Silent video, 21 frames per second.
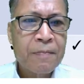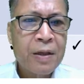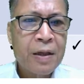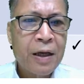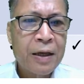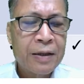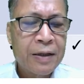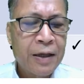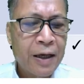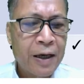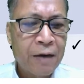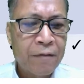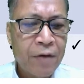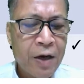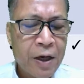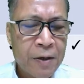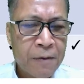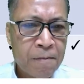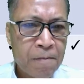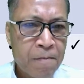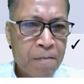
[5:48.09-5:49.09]
and take
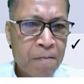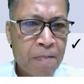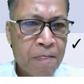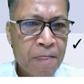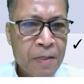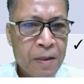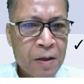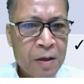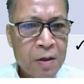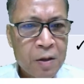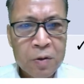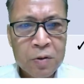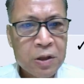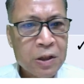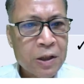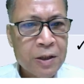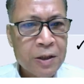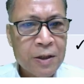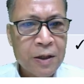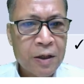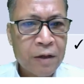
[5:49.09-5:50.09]
away. No
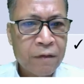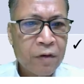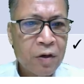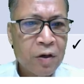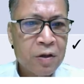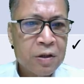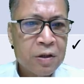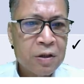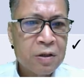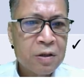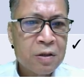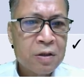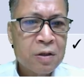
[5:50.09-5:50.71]
sitting, of course.